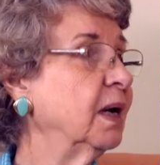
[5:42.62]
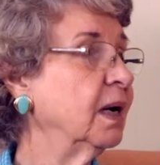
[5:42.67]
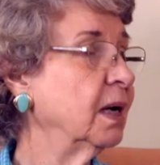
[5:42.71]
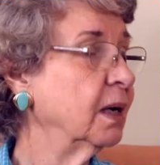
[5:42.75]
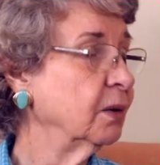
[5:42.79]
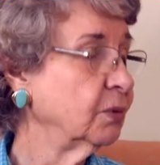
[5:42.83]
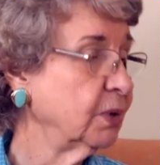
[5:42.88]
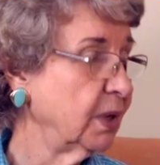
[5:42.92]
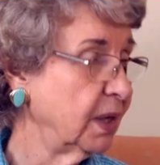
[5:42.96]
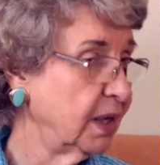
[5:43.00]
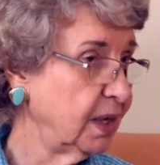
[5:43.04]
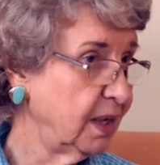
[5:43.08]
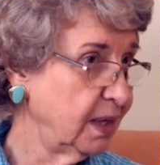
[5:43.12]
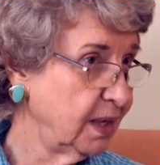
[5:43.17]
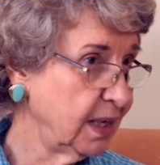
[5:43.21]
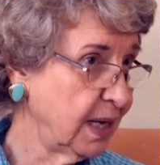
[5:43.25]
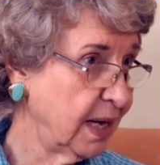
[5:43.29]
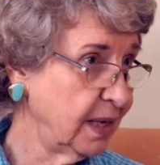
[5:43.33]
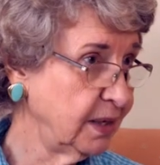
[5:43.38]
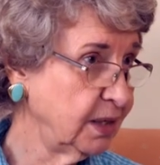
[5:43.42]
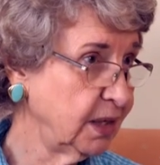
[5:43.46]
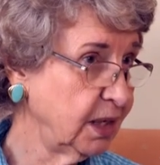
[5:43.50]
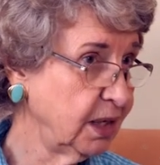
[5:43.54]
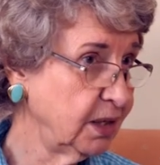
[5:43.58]
Okay,
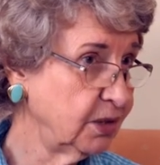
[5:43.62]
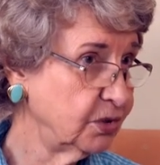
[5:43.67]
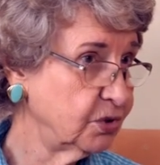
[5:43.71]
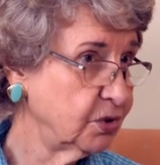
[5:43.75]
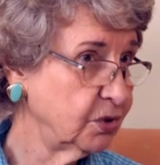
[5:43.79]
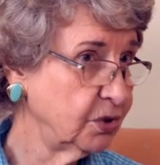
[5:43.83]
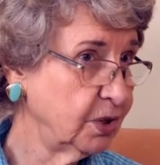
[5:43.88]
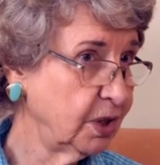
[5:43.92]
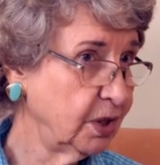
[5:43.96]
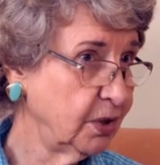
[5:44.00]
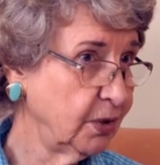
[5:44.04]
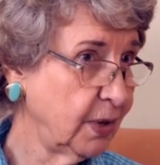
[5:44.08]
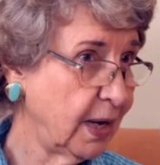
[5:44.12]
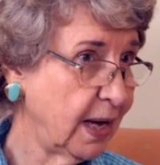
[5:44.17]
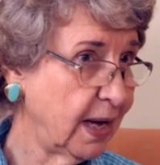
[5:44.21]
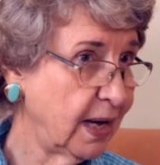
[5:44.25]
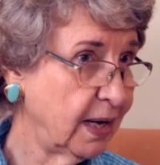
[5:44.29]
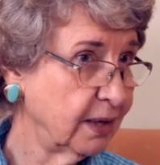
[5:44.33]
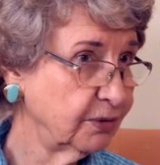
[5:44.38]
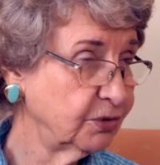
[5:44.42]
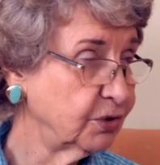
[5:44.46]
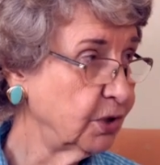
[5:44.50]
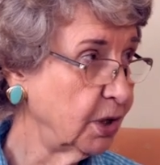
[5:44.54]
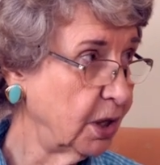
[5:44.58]
I need to know
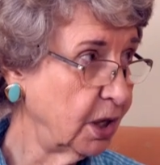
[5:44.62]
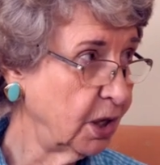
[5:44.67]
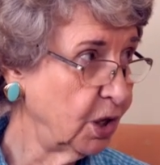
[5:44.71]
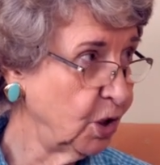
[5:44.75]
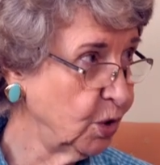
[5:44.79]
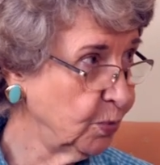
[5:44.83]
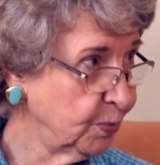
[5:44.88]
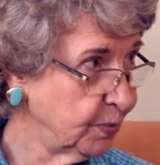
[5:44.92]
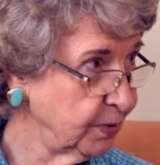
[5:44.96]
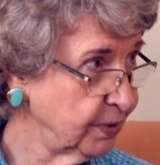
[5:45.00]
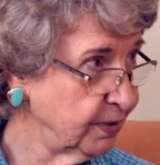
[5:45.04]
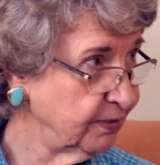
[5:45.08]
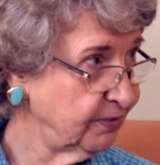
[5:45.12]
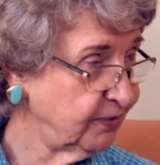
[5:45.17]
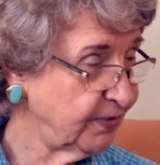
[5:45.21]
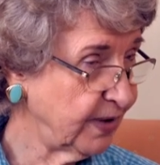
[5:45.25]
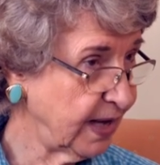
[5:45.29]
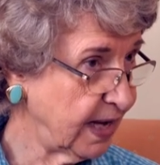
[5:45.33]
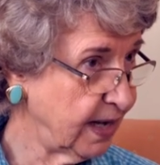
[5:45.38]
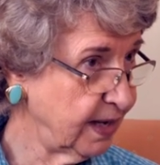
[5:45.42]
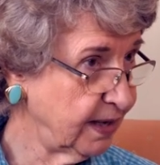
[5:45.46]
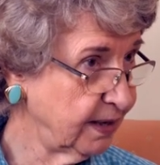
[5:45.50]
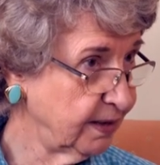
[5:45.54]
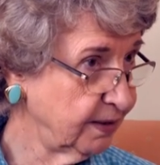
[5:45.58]
how to open a
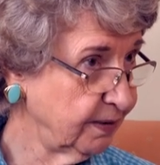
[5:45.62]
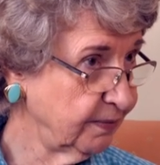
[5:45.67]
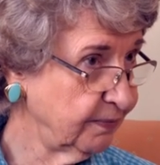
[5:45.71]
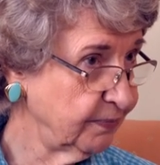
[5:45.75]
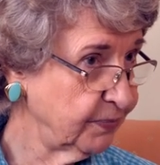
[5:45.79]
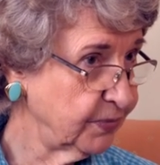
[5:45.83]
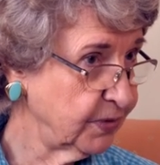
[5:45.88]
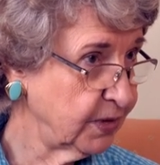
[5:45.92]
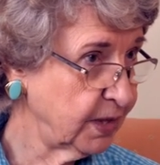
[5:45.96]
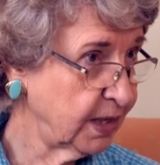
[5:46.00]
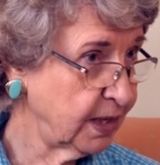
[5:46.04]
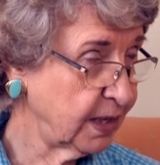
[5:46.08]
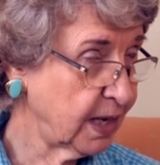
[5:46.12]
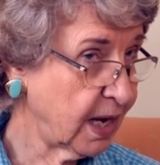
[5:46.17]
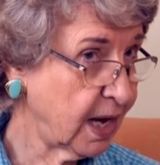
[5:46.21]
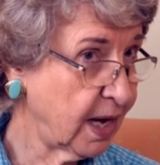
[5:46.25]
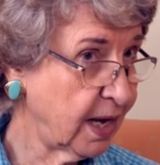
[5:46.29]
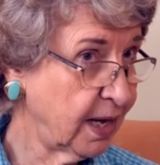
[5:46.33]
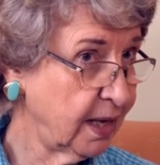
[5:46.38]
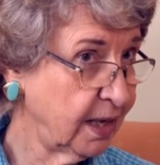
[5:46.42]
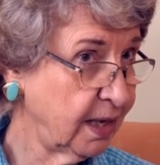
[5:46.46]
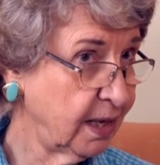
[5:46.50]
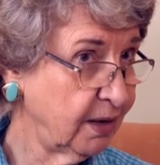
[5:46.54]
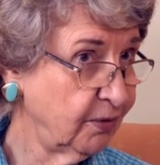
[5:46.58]
file that
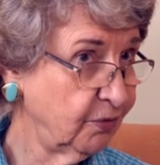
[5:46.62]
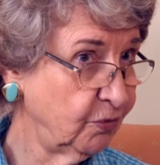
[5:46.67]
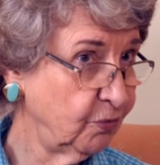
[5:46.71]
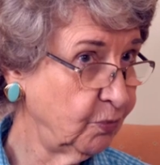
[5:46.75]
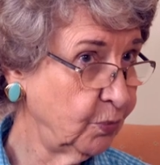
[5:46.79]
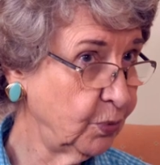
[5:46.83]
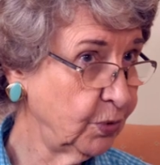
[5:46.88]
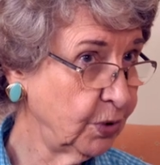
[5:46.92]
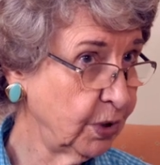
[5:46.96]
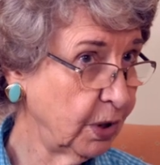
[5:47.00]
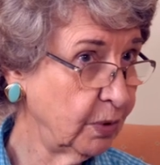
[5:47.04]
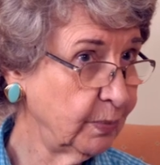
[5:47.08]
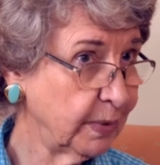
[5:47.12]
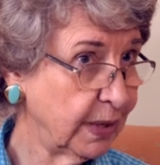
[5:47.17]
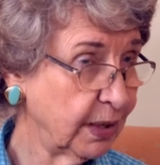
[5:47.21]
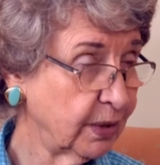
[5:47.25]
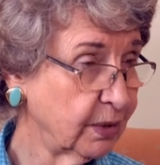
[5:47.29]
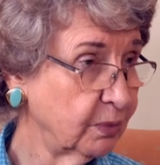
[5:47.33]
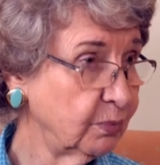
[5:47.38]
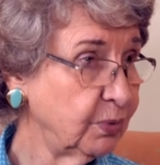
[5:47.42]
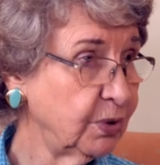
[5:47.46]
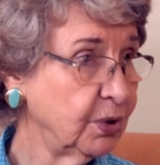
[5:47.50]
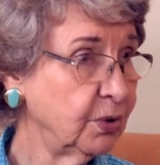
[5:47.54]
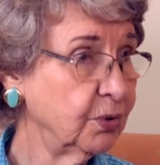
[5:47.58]
I have put on my
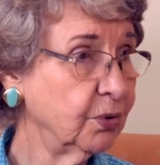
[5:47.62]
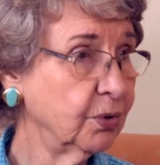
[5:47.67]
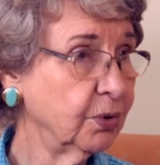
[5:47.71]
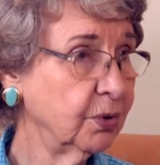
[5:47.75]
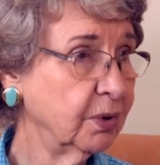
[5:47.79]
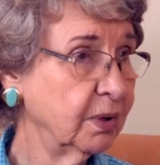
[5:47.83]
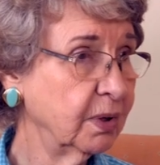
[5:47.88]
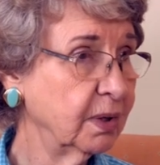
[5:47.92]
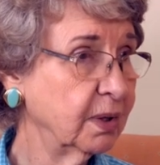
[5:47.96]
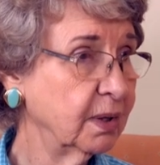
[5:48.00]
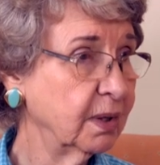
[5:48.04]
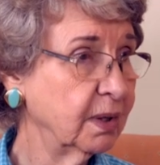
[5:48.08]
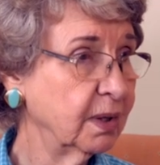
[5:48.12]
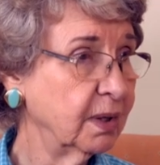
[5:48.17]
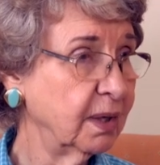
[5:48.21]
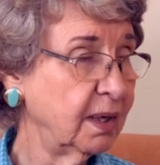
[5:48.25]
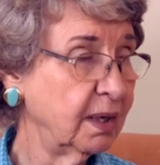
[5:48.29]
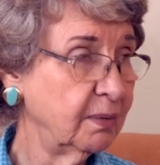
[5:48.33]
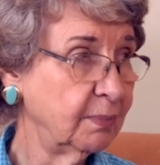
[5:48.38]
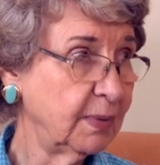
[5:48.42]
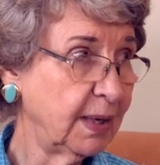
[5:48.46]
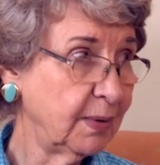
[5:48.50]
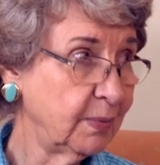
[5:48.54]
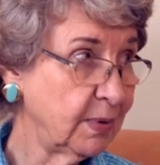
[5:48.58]
computer
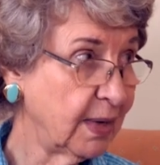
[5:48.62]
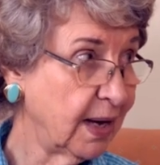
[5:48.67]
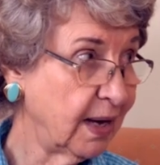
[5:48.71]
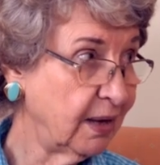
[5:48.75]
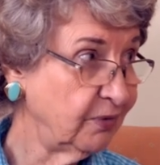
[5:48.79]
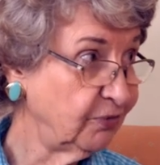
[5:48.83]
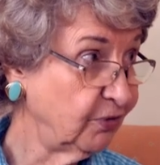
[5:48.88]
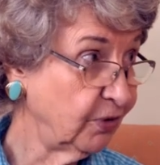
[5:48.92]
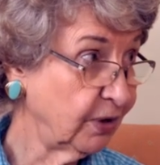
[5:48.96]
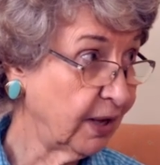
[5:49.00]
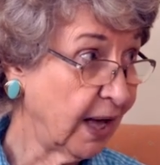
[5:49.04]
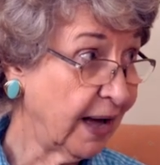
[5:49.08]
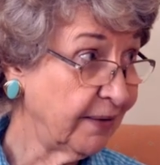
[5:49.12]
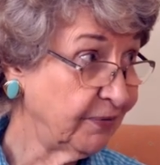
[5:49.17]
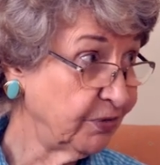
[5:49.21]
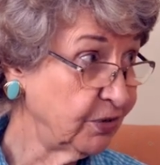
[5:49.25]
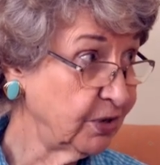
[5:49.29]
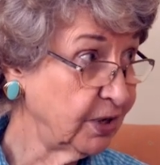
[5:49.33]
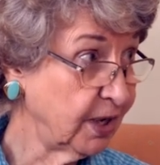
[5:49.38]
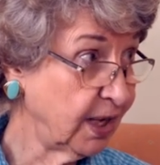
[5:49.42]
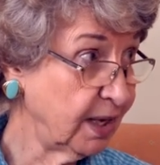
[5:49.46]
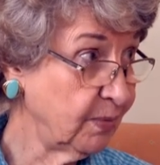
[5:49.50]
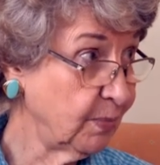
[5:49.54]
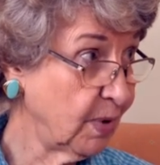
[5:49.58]
and maybe I forgot the
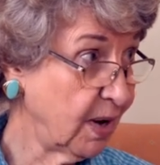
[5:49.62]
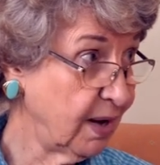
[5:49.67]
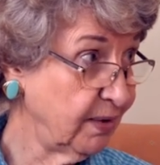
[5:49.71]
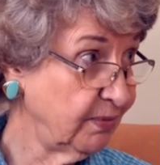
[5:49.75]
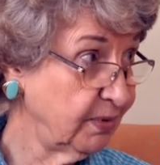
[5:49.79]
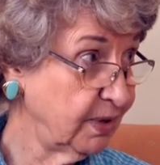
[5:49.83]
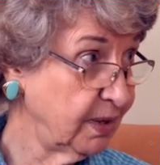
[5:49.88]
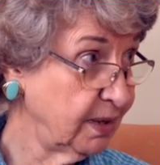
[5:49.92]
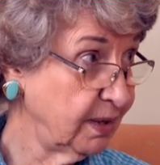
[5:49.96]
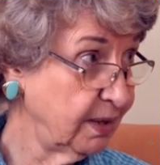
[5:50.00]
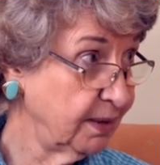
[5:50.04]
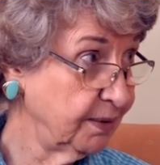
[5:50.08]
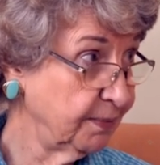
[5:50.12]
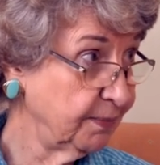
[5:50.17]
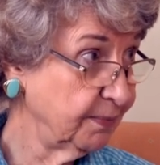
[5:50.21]
name of it.